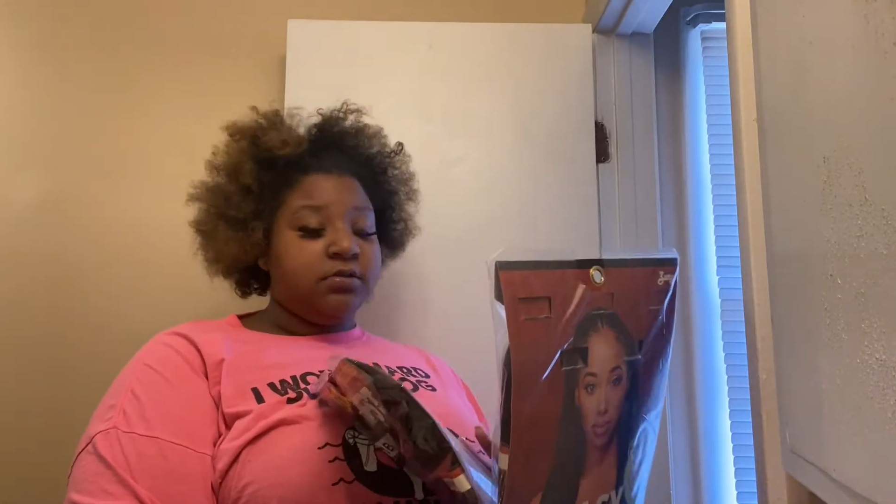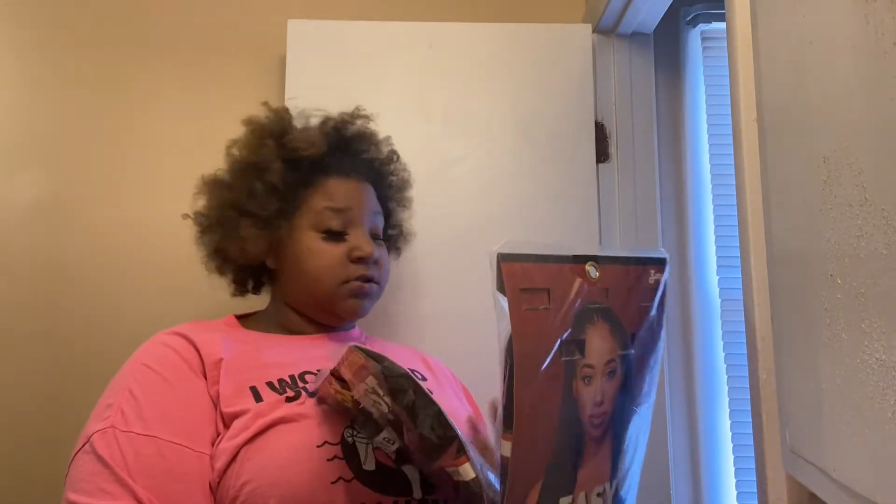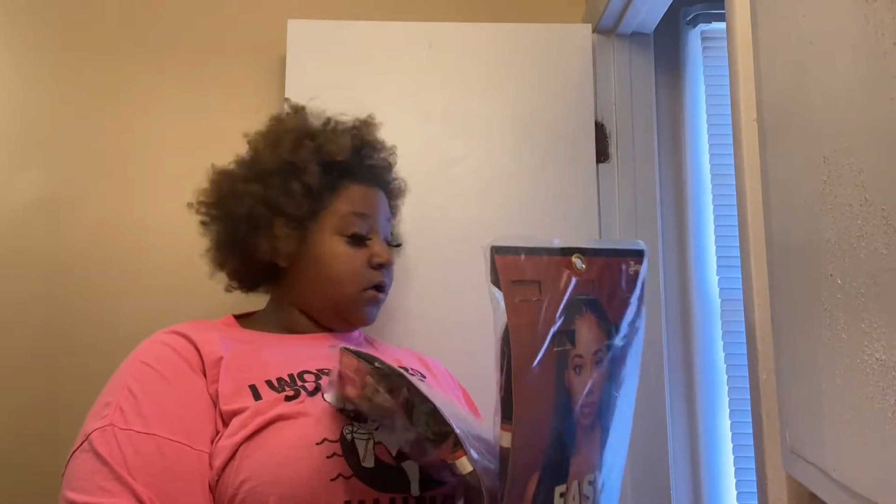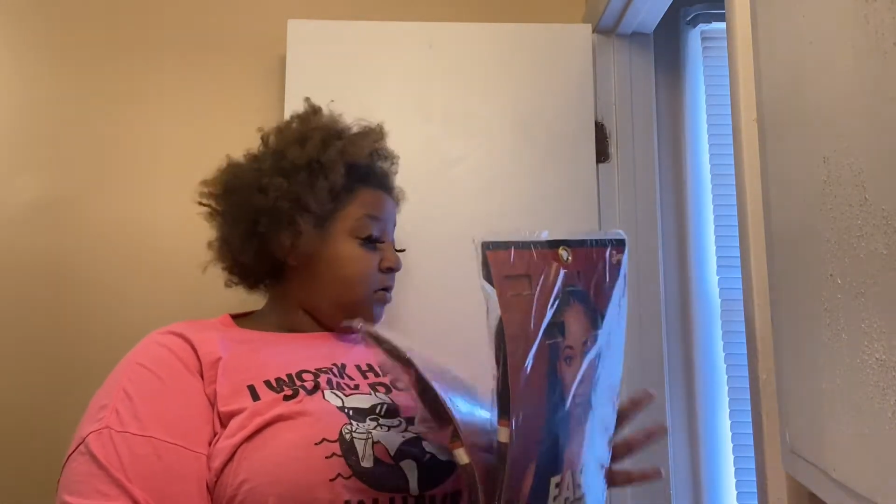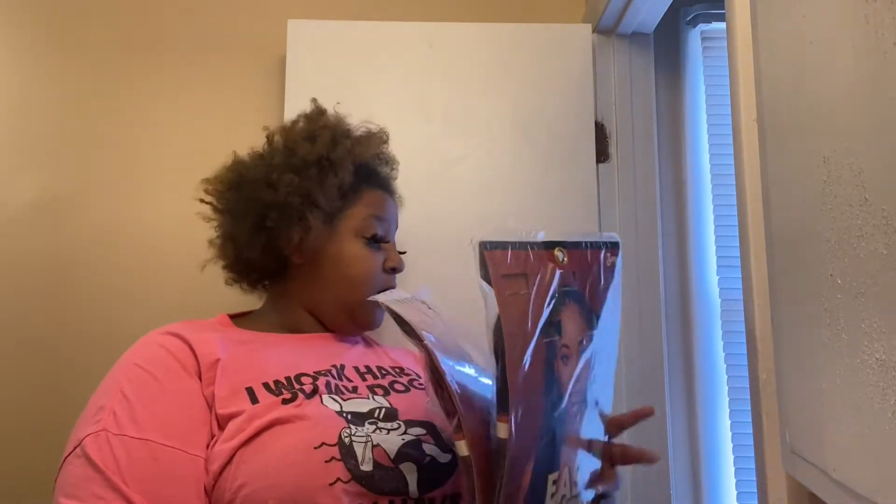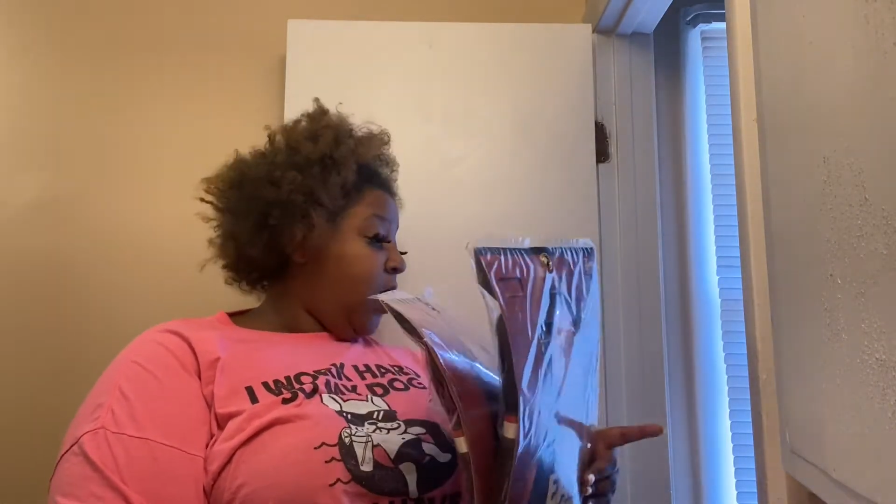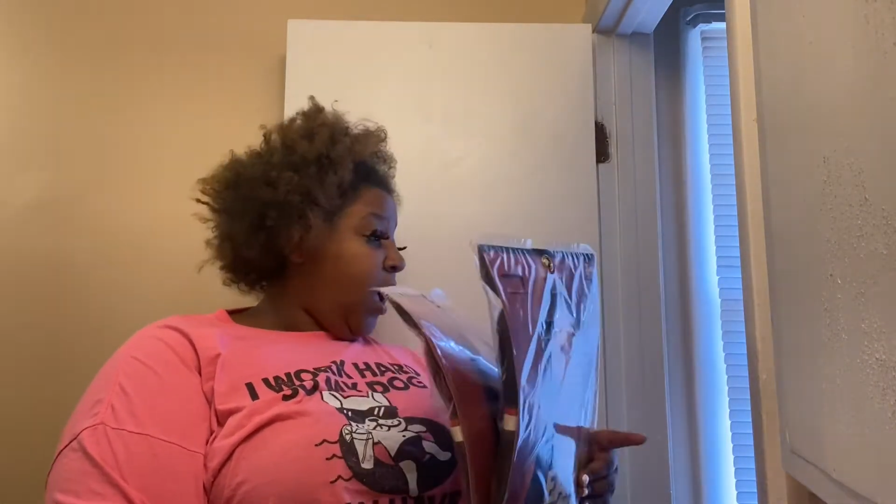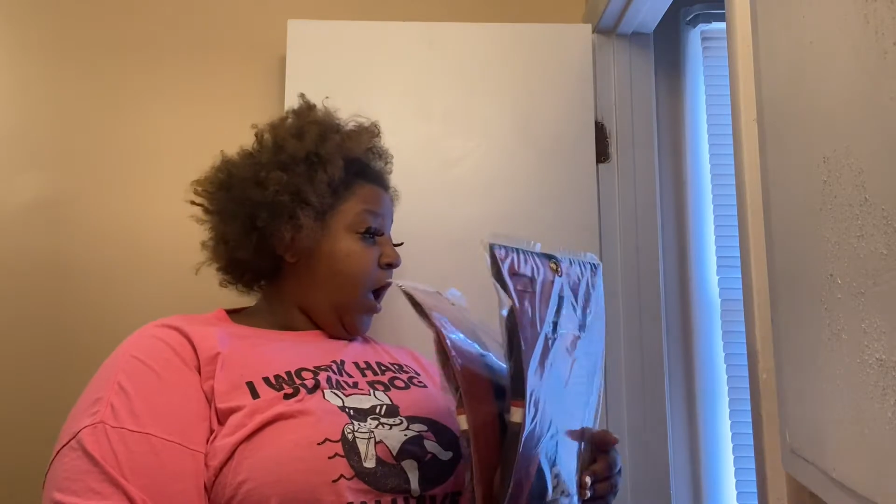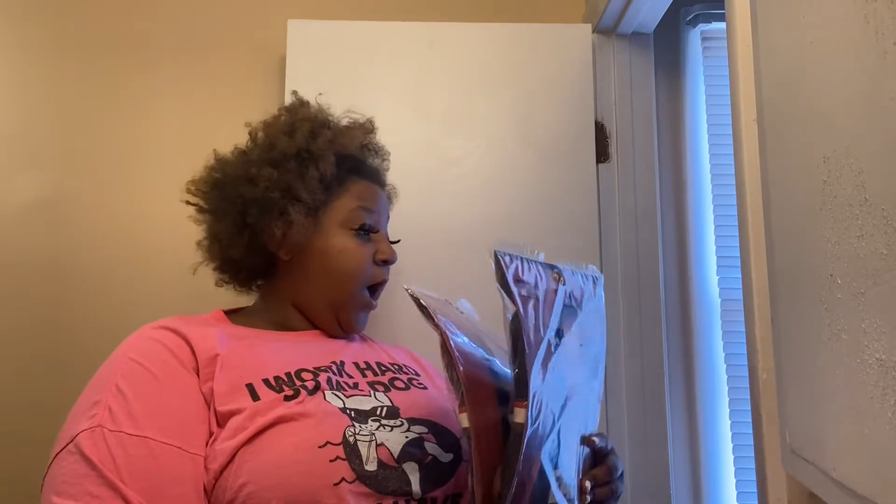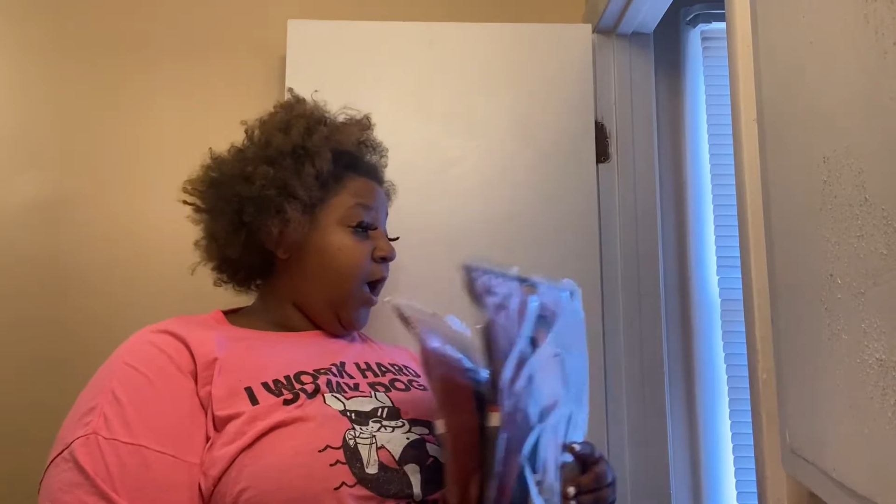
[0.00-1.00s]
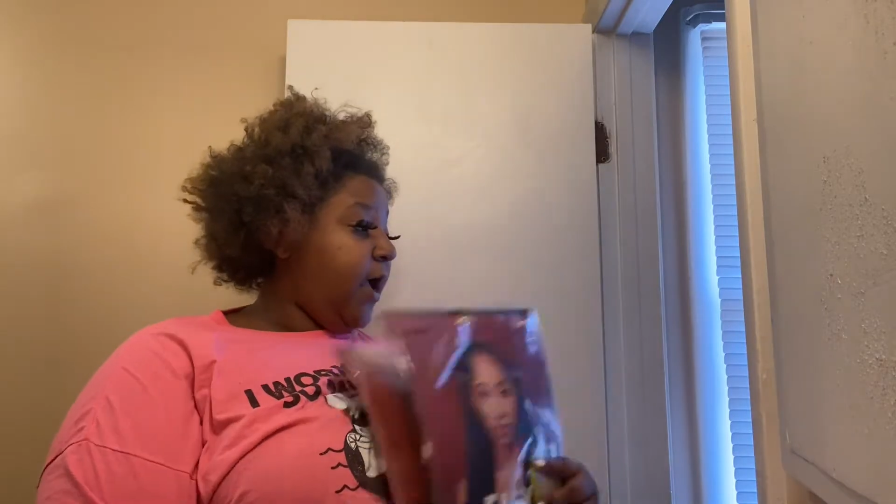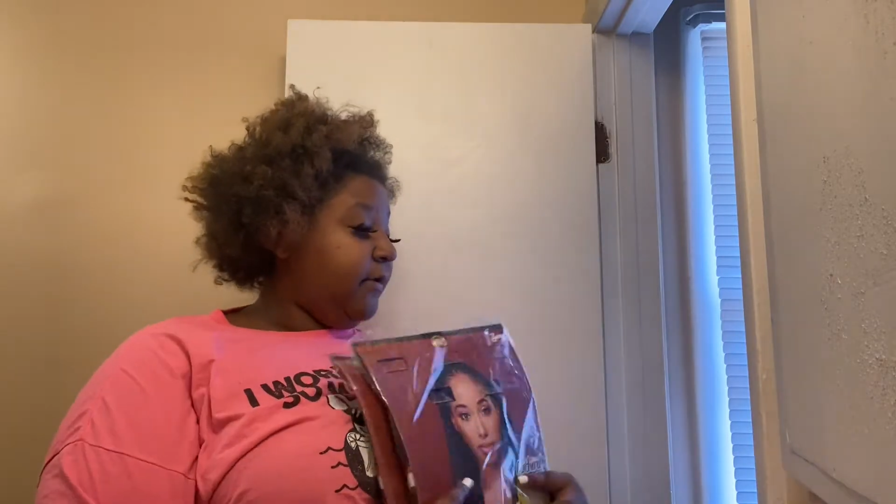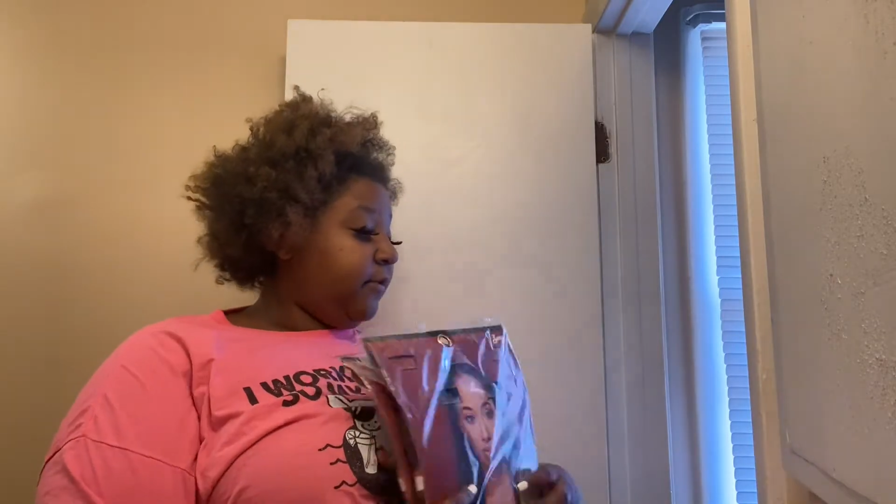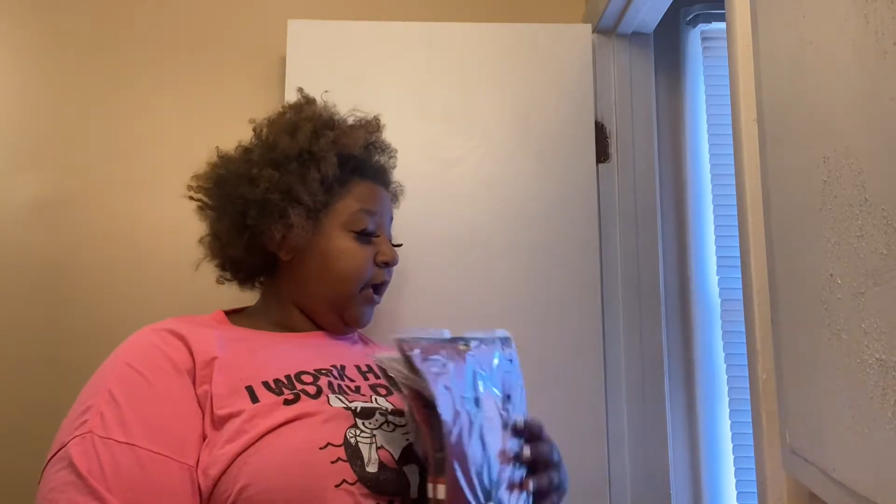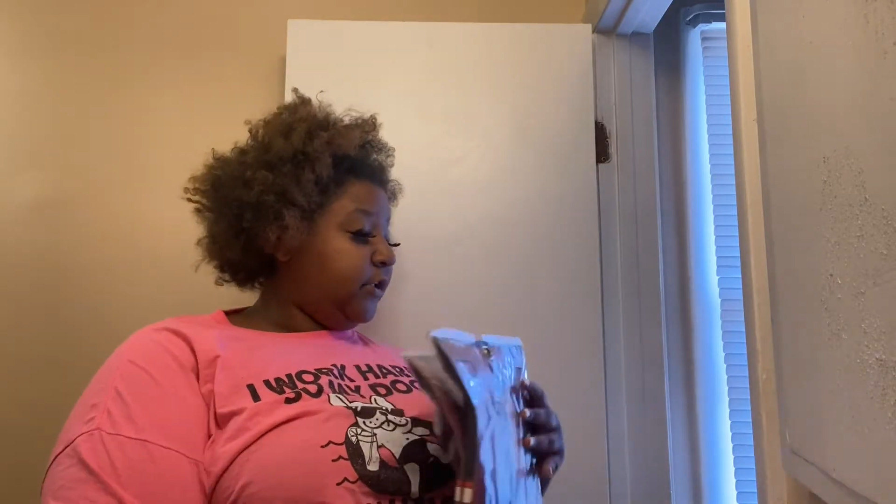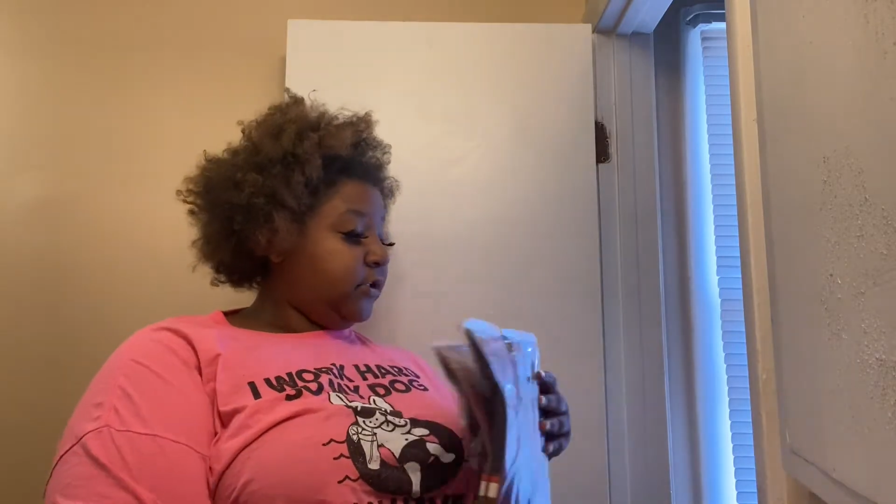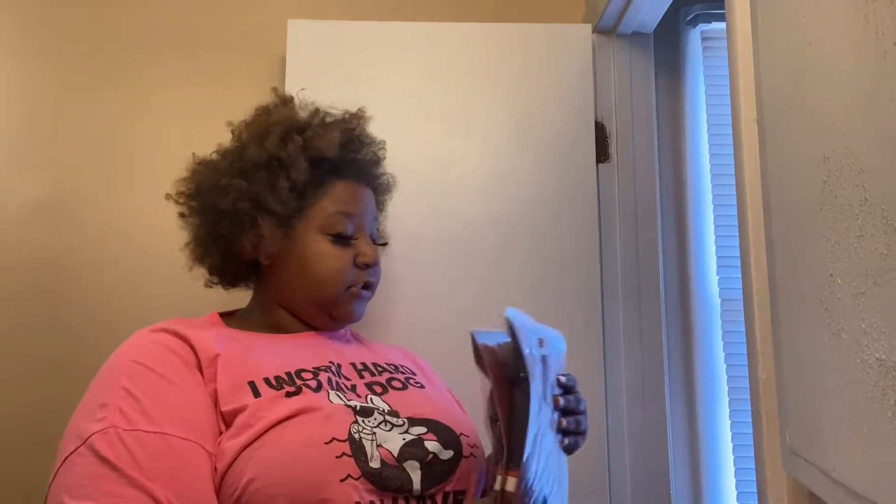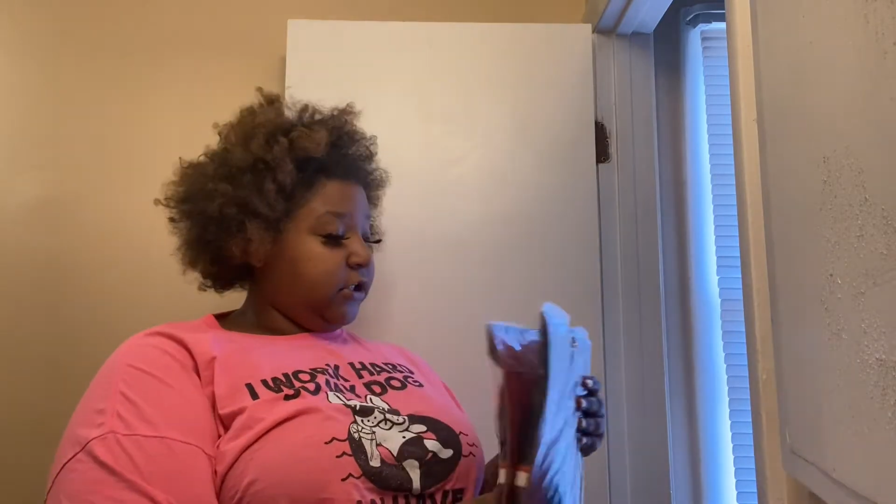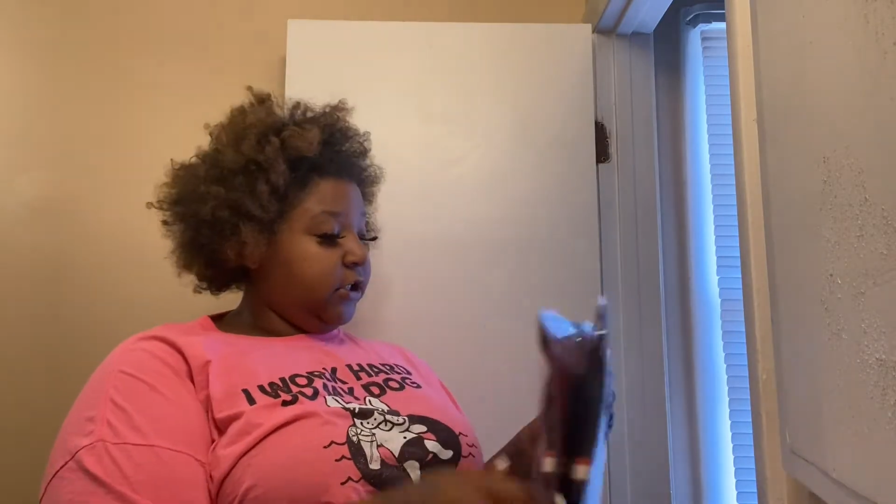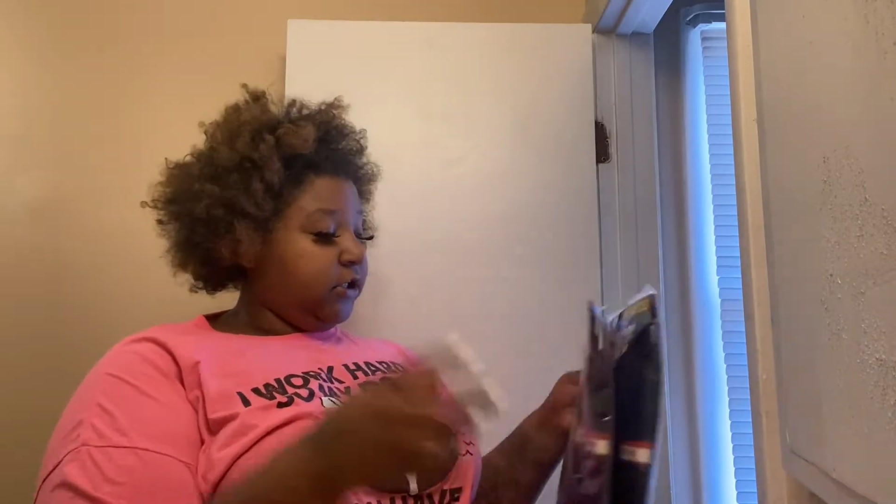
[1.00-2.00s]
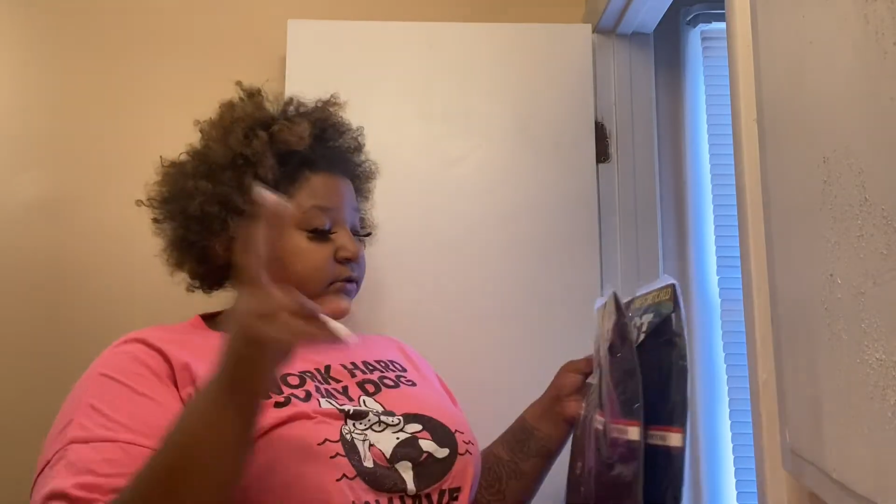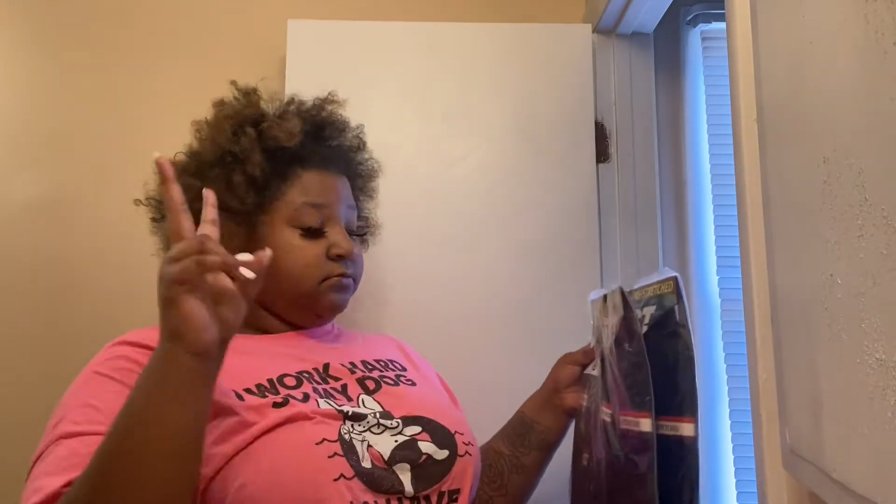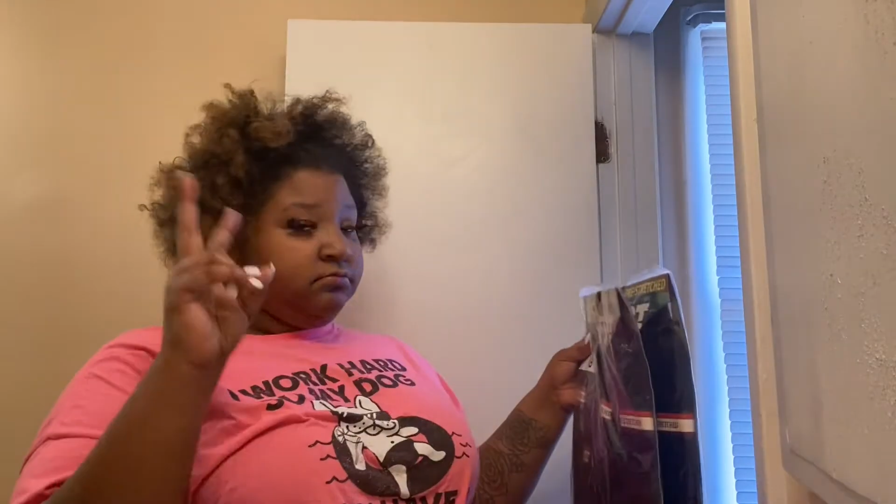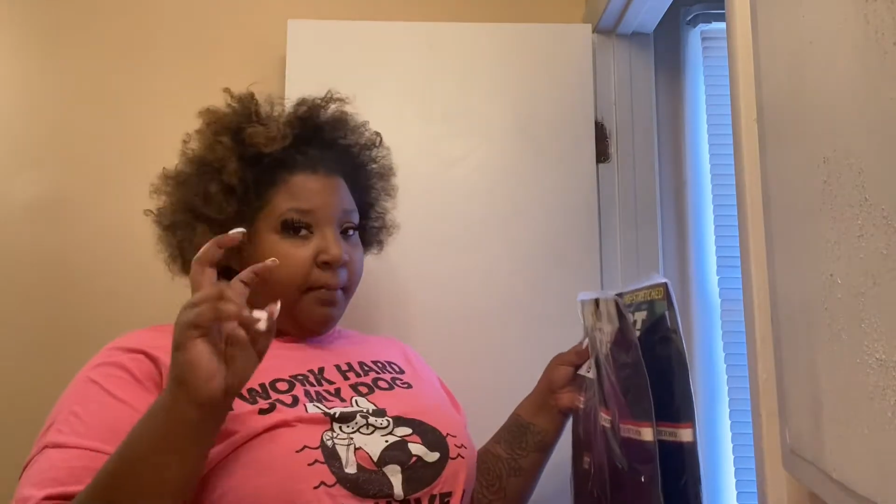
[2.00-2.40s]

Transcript: So I have like ten